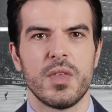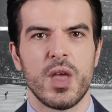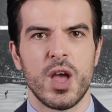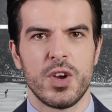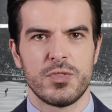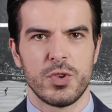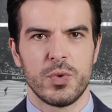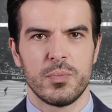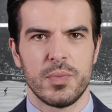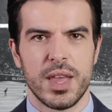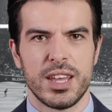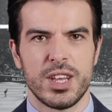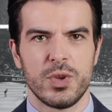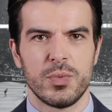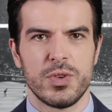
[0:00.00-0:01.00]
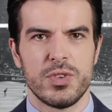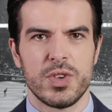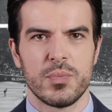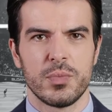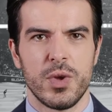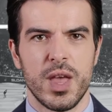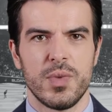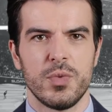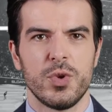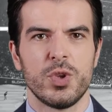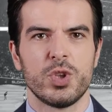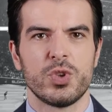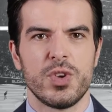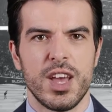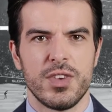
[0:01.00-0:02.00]
Although money was the
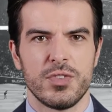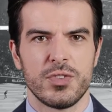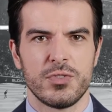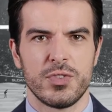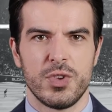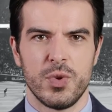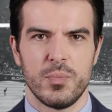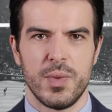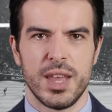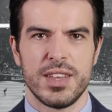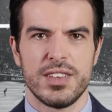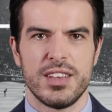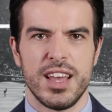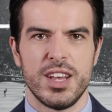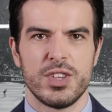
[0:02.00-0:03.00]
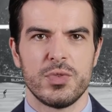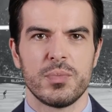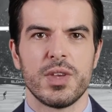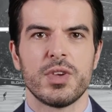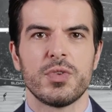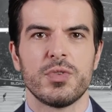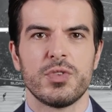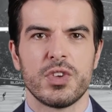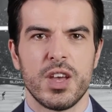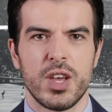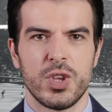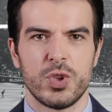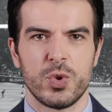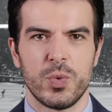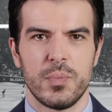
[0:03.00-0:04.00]
primary driver for the White Sox players
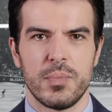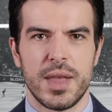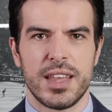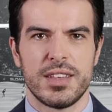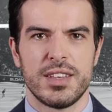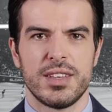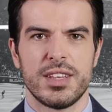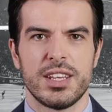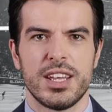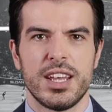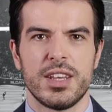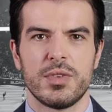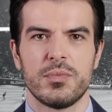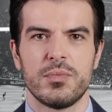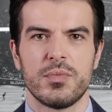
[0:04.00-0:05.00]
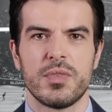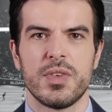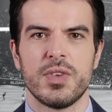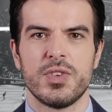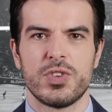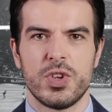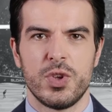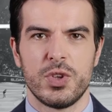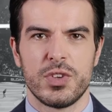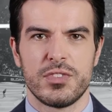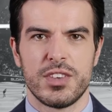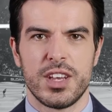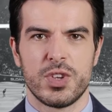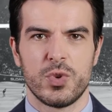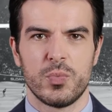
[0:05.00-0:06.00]
to abandon the game, certain
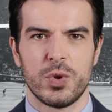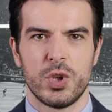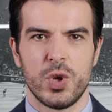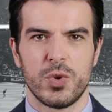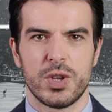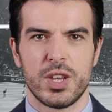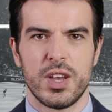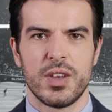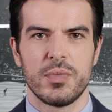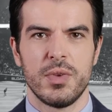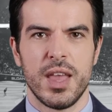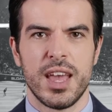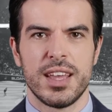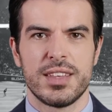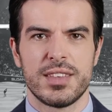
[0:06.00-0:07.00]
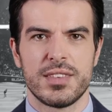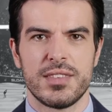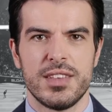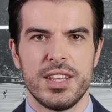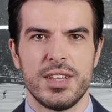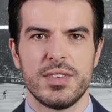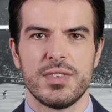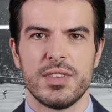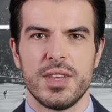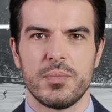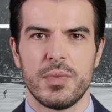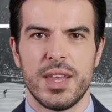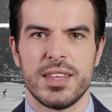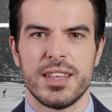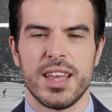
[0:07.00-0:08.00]
things were going on behind the scenes that
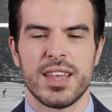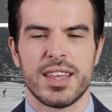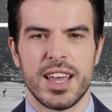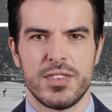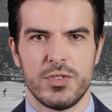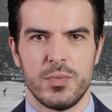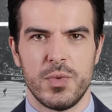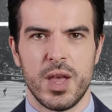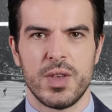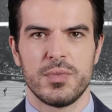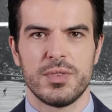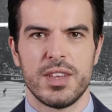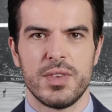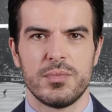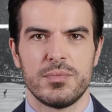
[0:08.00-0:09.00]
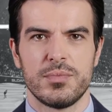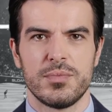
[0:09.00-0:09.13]
might not have alarmed them.